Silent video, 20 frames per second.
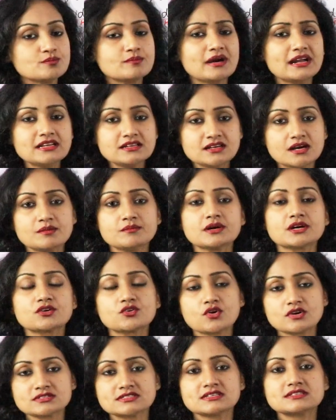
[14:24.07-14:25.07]
might come
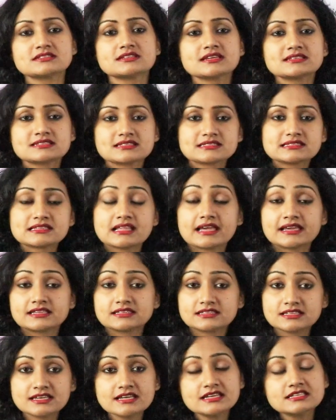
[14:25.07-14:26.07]
across sentences
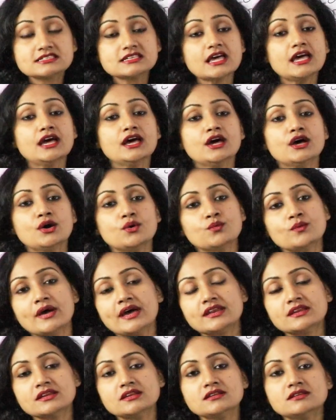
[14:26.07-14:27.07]
like this
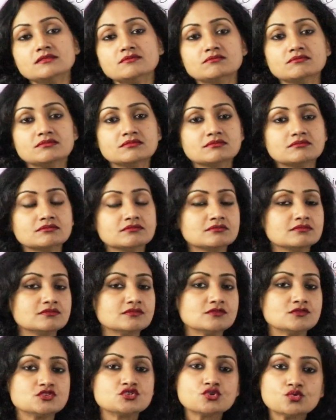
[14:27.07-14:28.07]
wherein
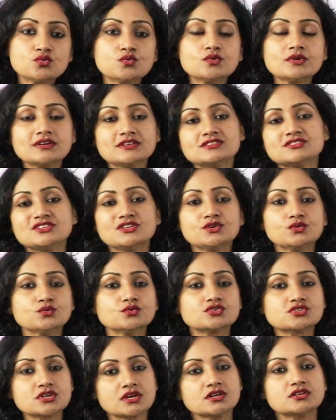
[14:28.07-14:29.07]
do is
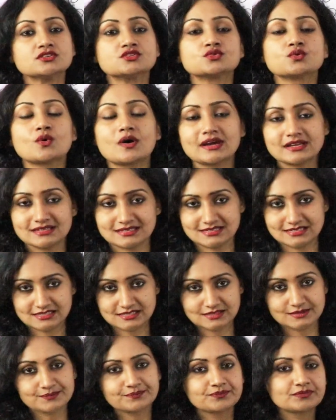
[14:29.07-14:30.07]
used
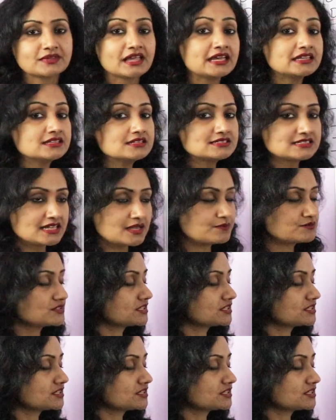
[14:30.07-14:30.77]
twice in the same